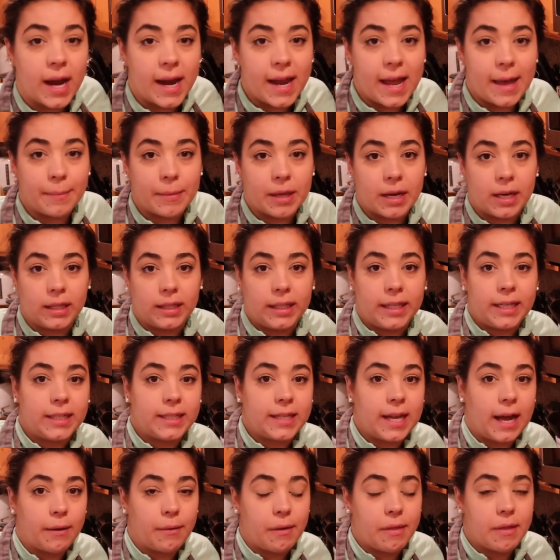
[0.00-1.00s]
I am gonna link
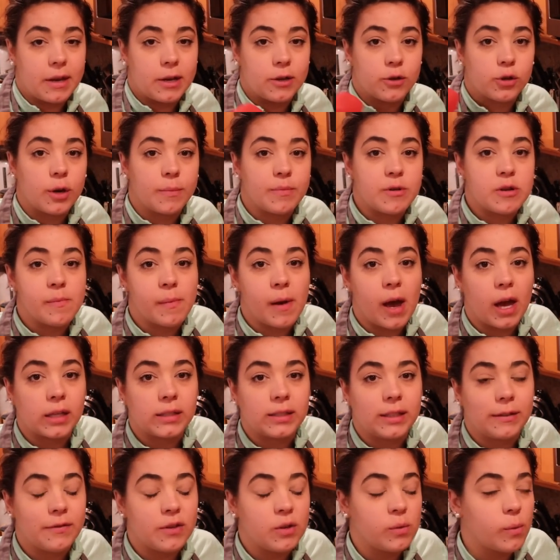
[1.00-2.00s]
down in the description
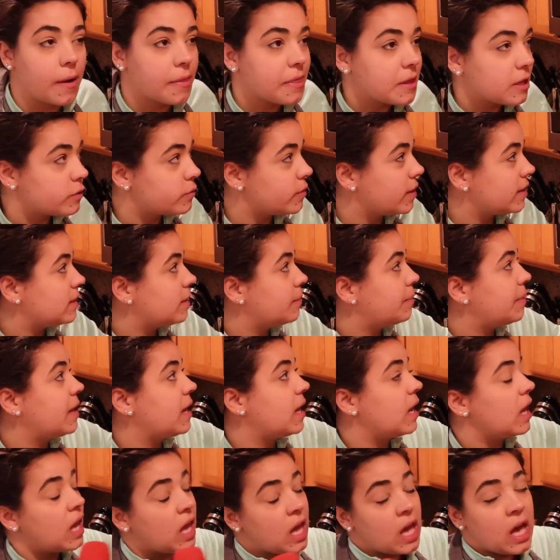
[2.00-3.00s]
box if you want this recipe.